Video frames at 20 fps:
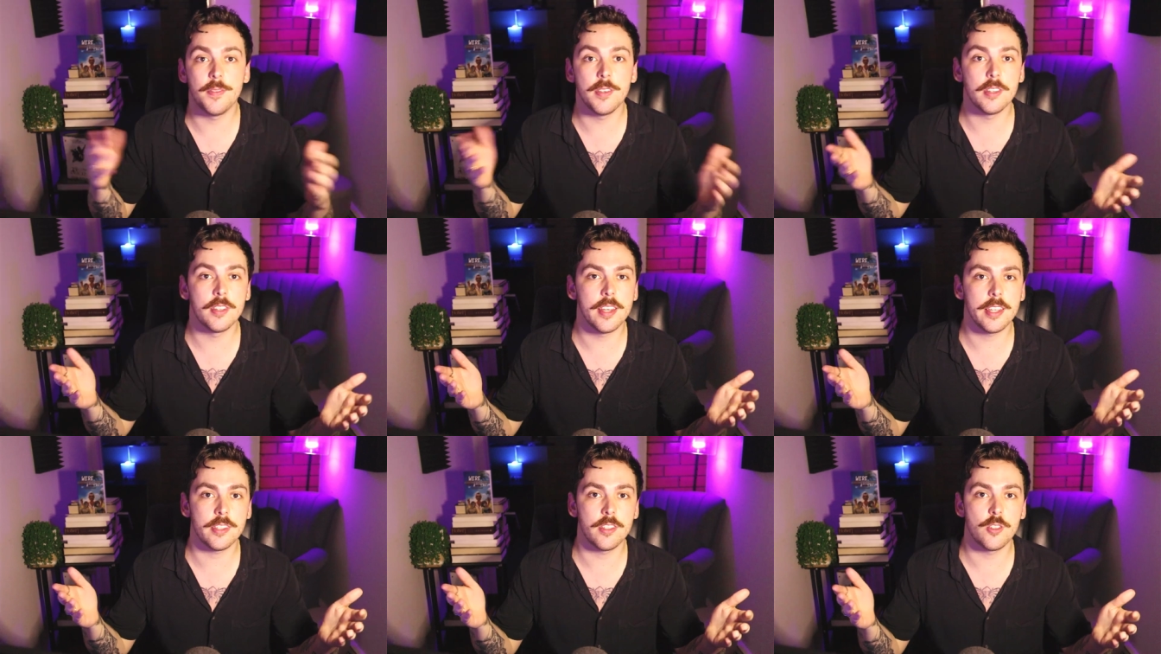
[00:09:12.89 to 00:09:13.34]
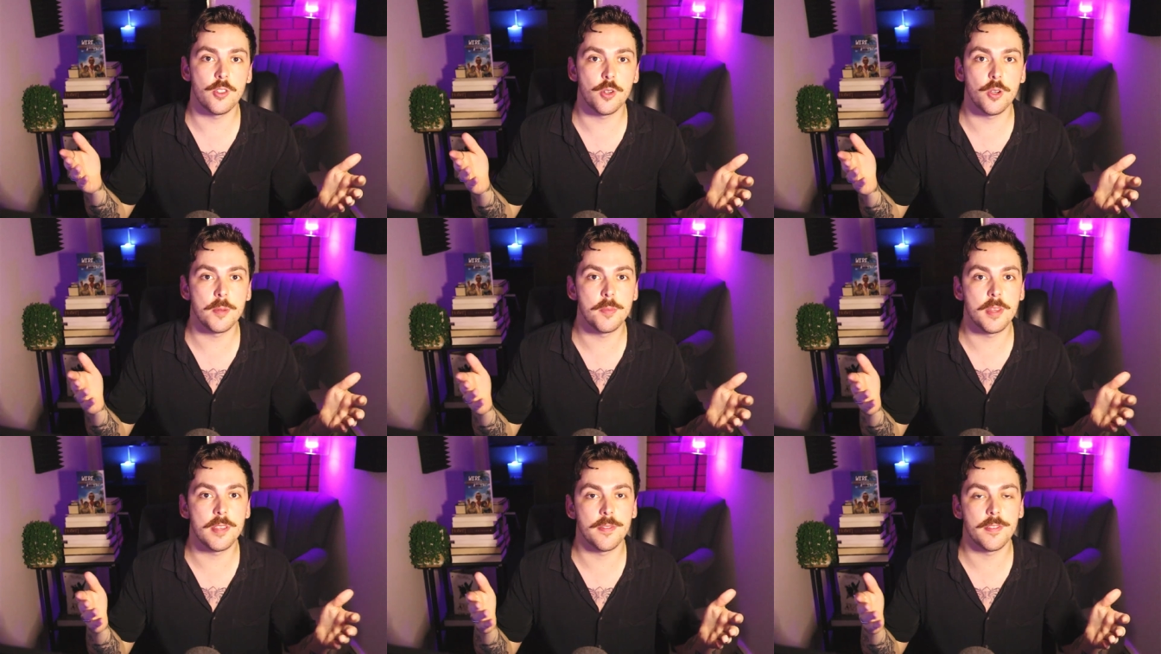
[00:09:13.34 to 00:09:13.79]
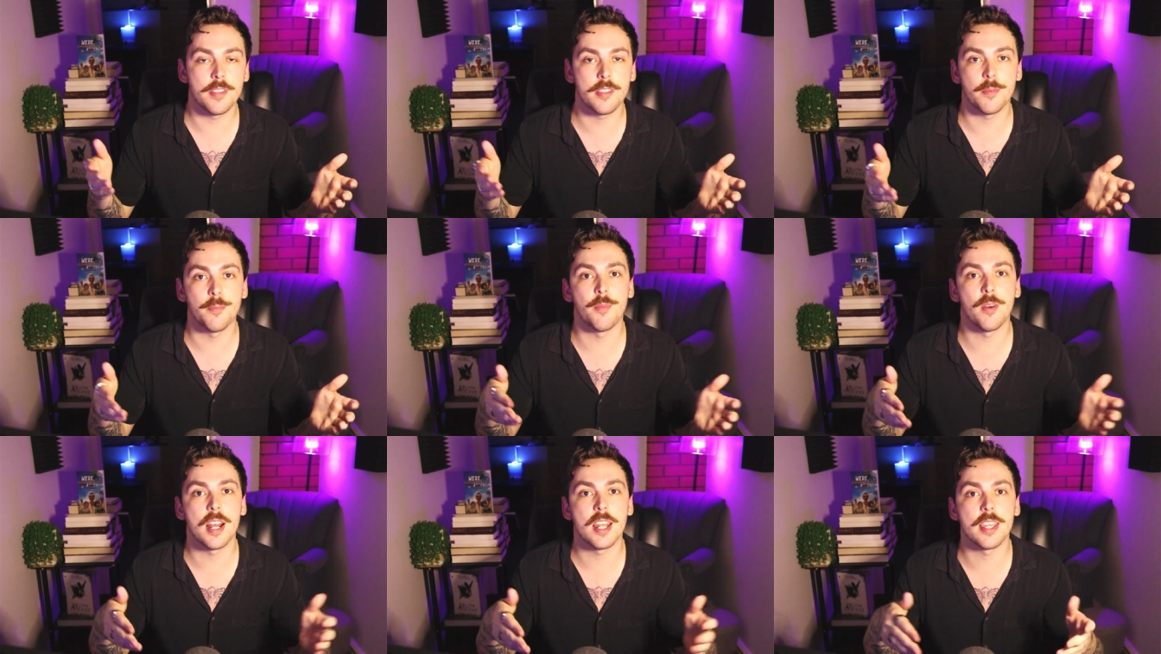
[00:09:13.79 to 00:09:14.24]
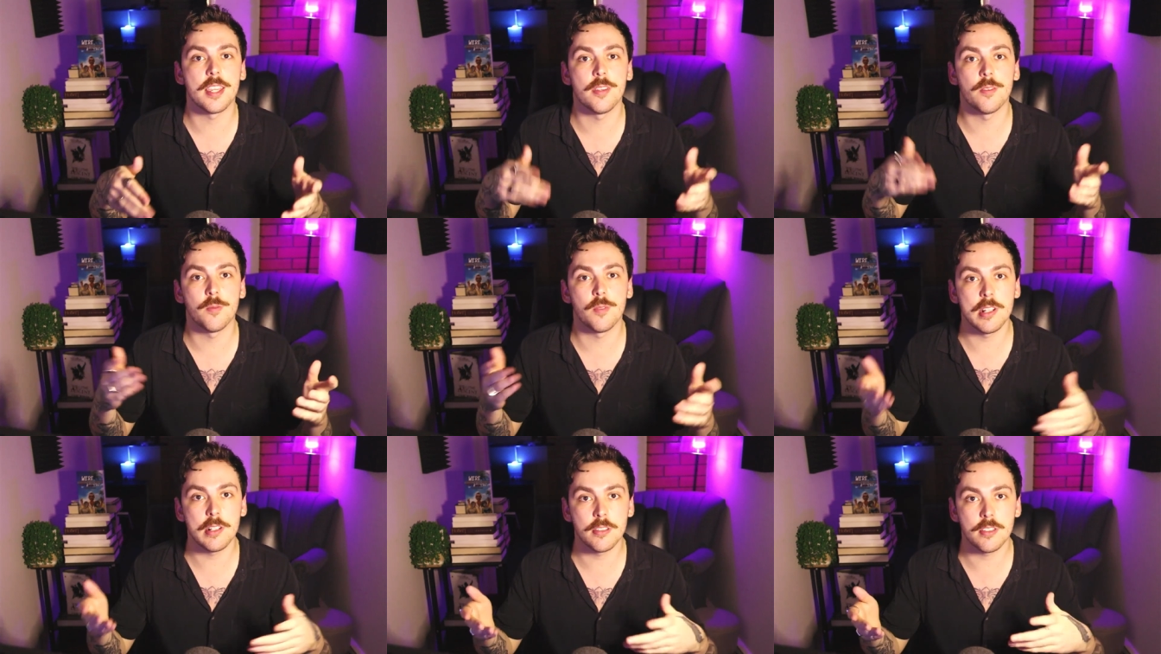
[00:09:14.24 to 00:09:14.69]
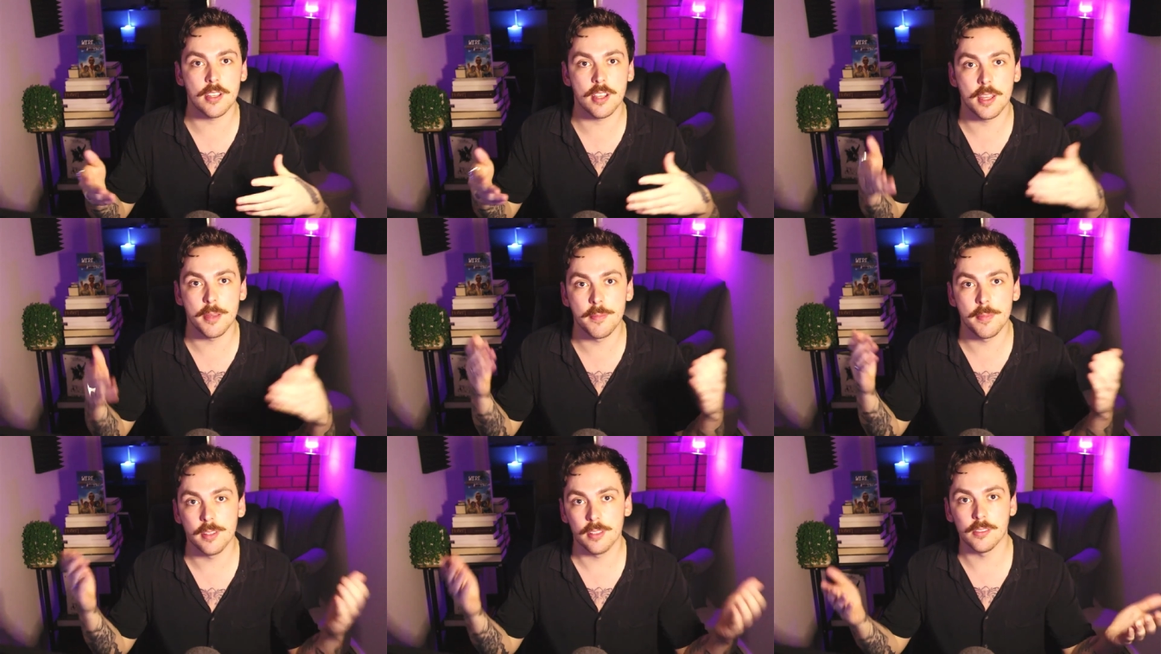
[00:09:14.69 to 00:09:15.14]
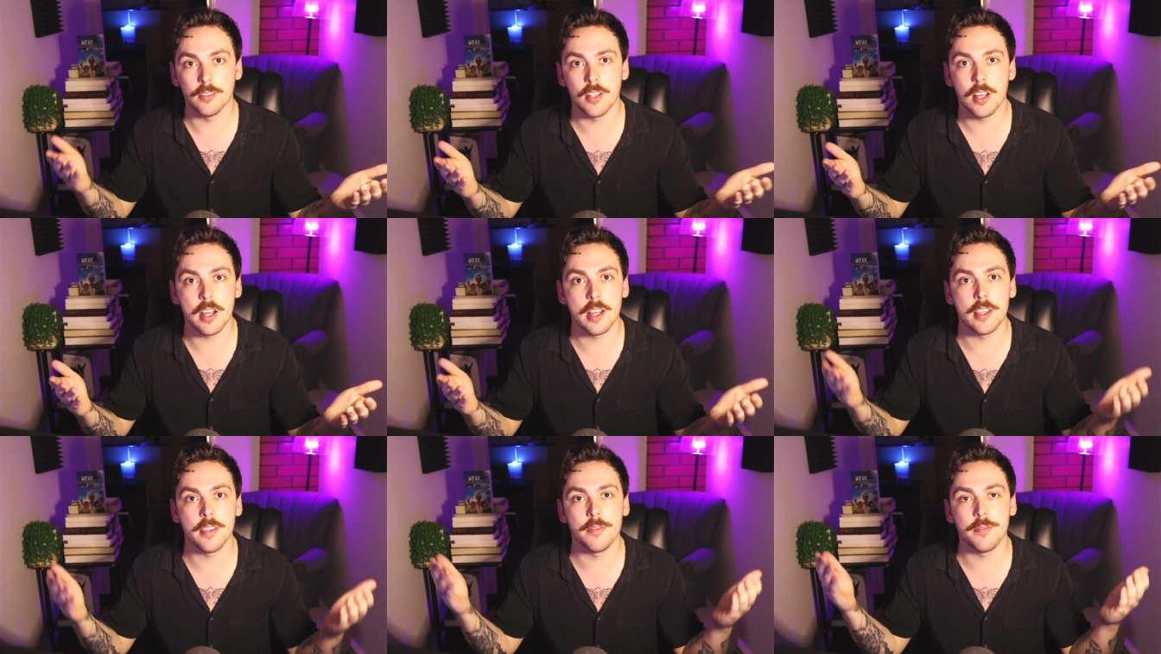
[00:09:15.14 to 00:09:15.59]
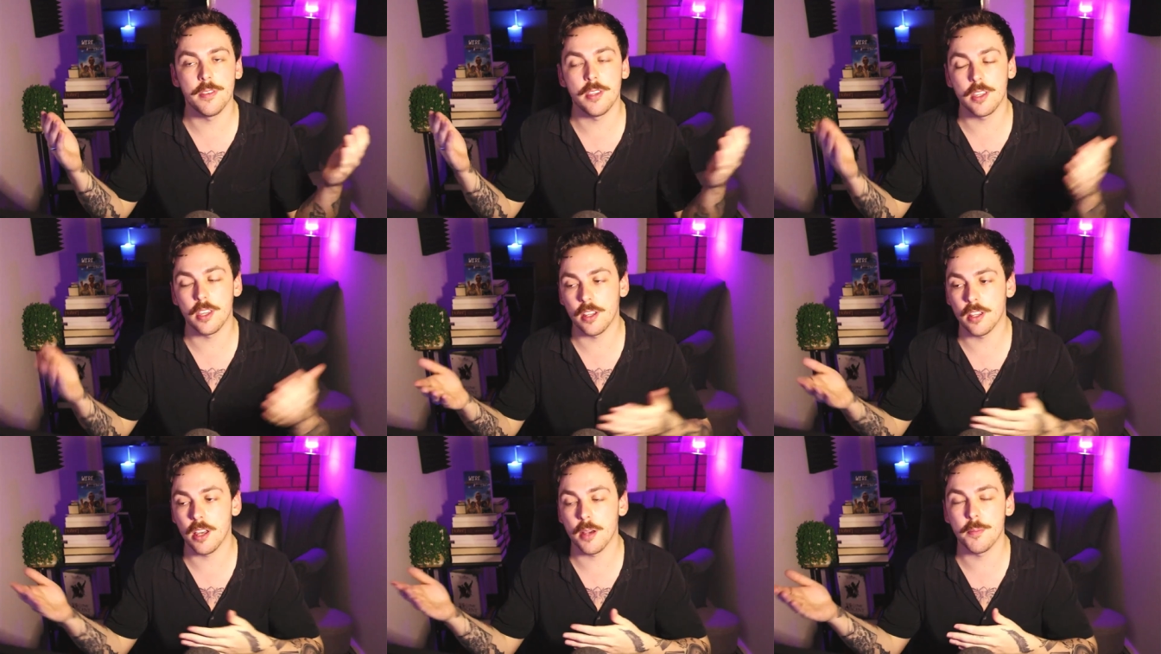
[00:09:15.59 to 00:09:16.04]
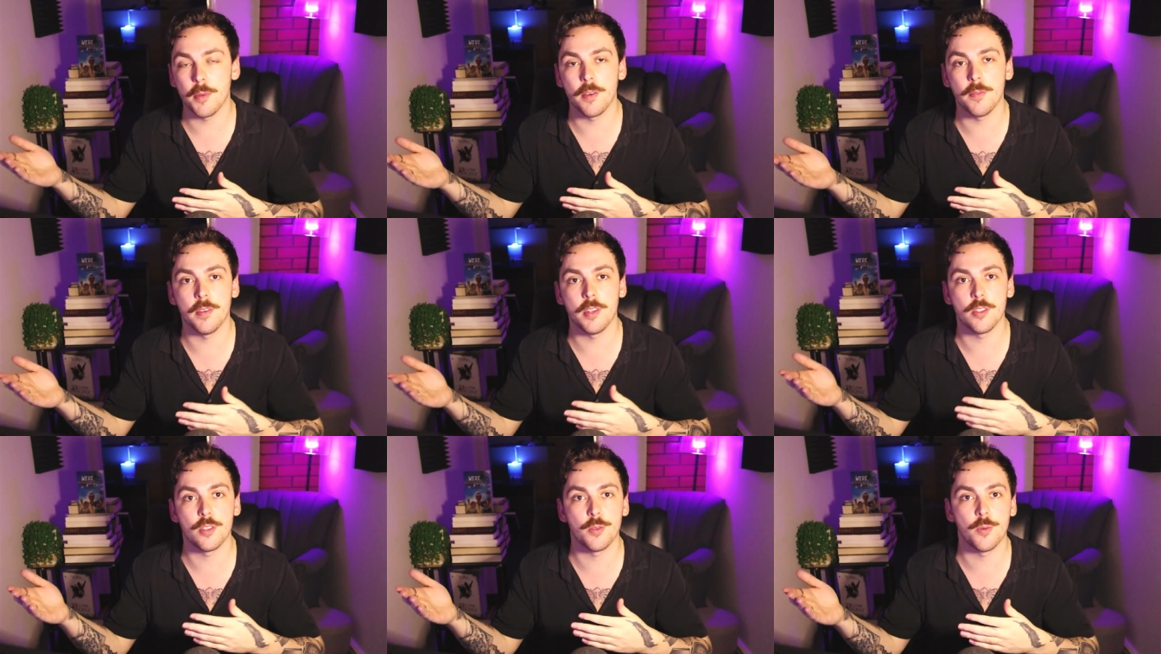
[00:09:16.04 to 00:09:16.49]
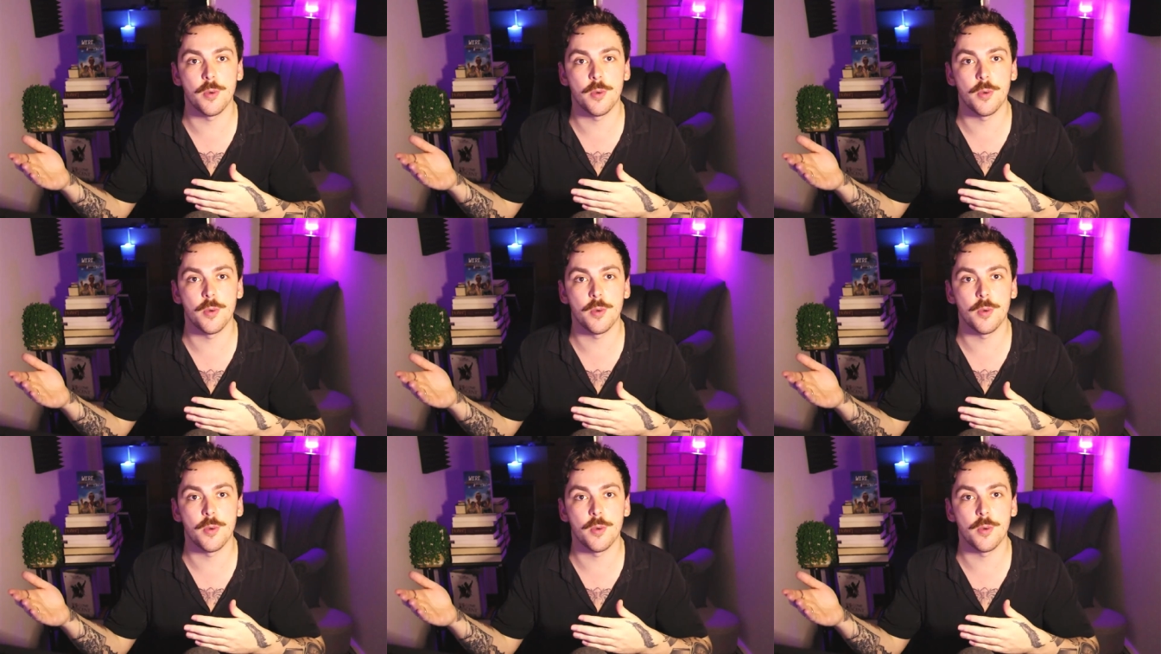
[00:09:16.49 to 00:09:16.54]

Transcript: If you'd like to join me for some writing in real time, live, you can come over to